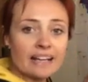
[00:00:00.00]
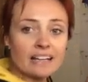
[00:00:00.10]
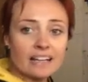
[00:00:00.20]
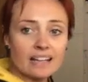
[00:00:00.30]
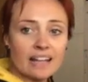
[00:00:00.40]

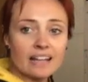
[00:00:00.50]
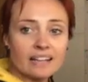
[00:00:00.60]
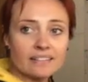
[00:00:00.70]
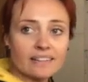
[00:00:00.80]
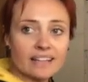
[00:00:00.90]

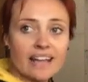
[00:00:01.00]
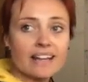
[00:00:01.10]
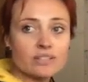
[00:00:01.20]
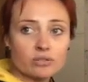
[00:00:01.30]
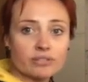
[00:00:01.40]
the
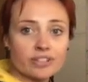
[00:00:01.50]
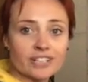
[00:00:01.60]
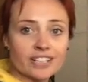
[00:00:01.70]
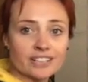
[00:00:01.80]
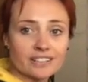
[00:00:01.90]
layers off an
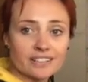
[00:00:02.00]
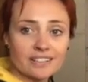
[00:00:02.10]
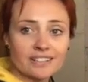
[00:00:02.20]
onion